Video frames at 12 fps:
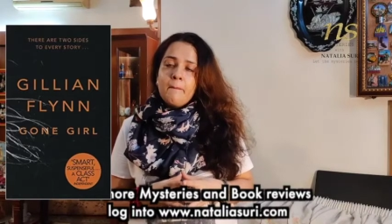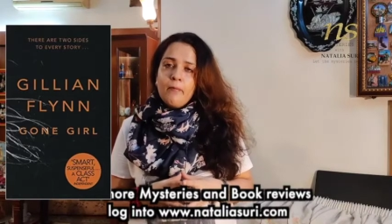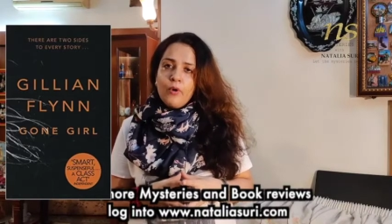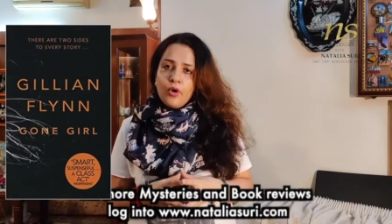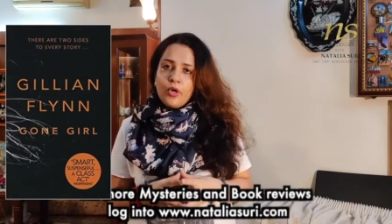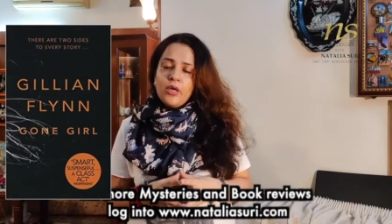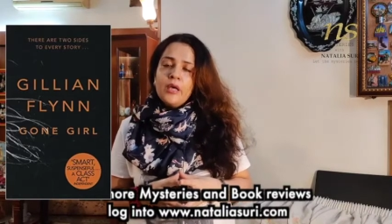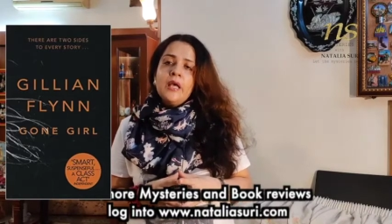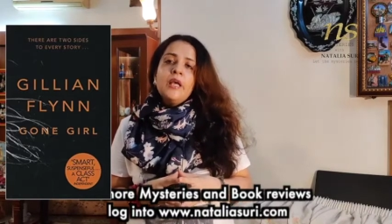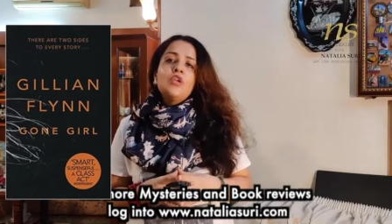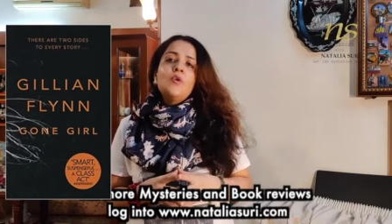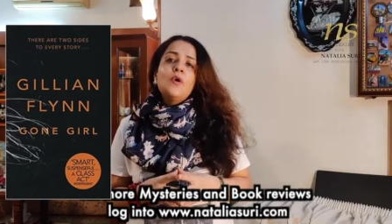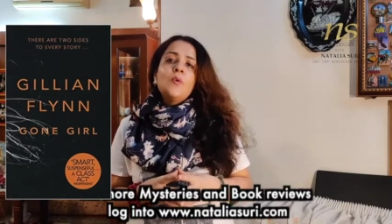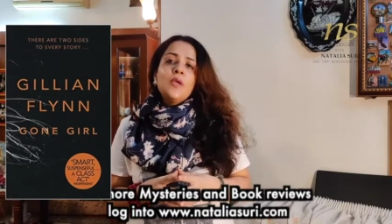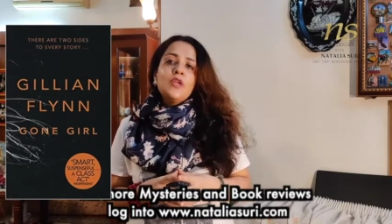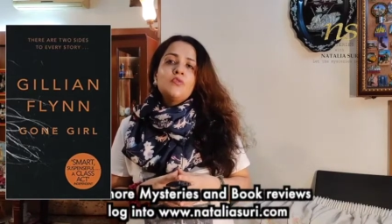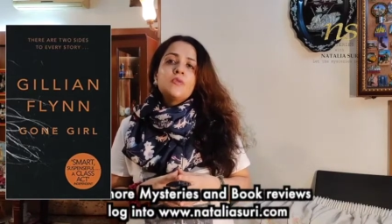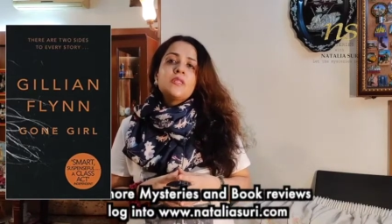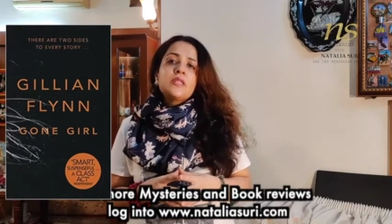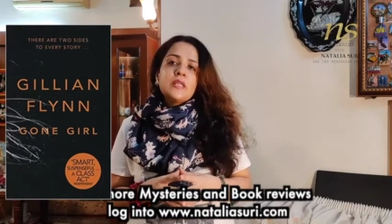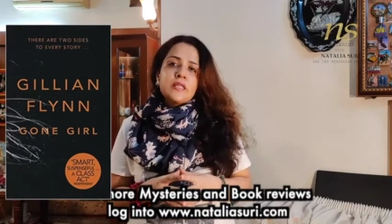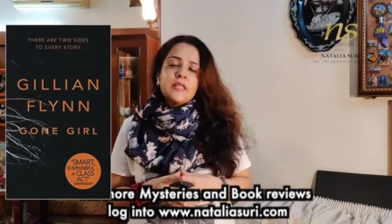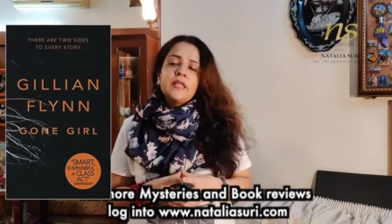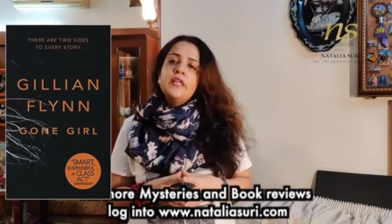book, you are going to
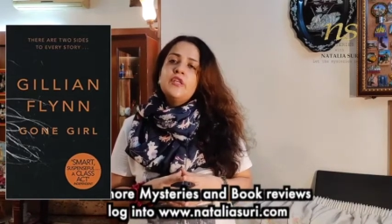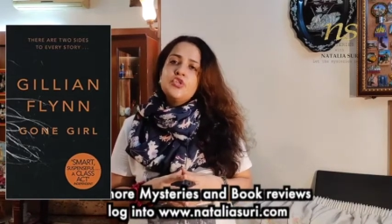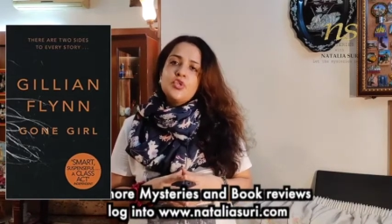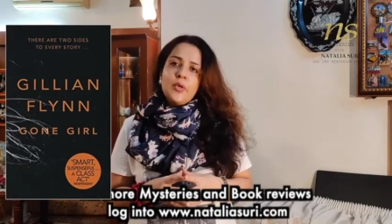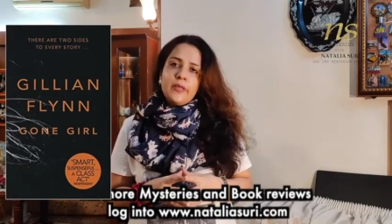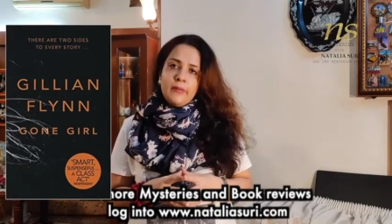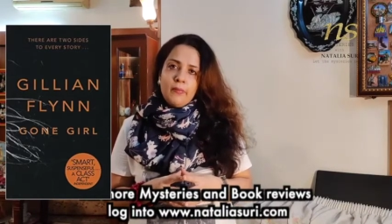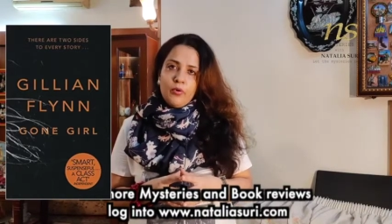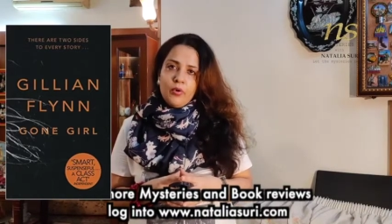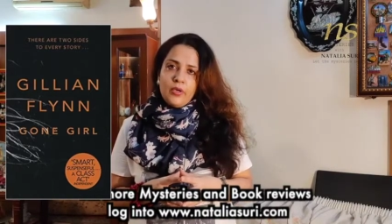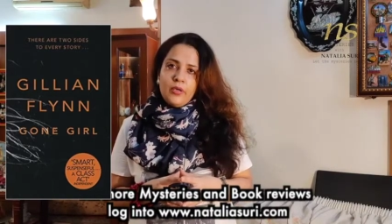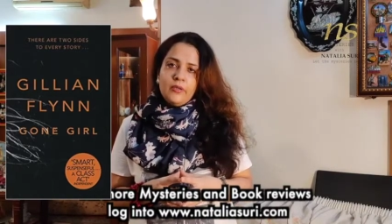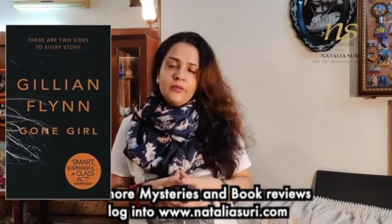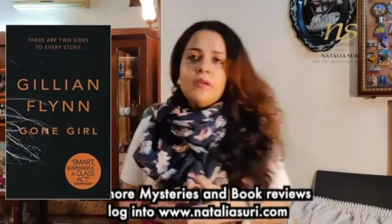certainly enjoy the book.